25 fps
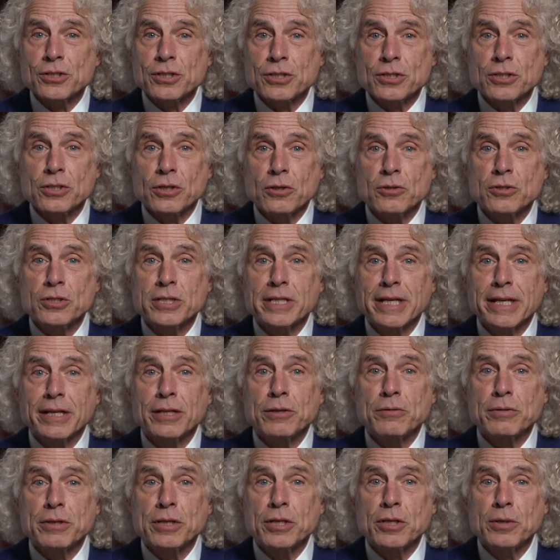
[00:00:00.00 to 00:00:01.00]

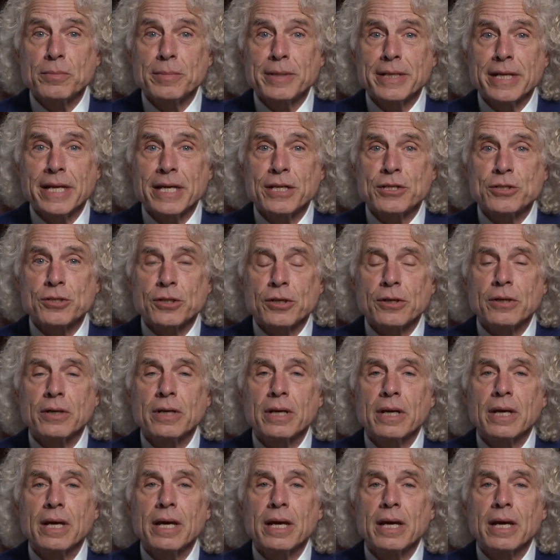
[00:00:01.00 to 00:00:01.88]
associated with human nature,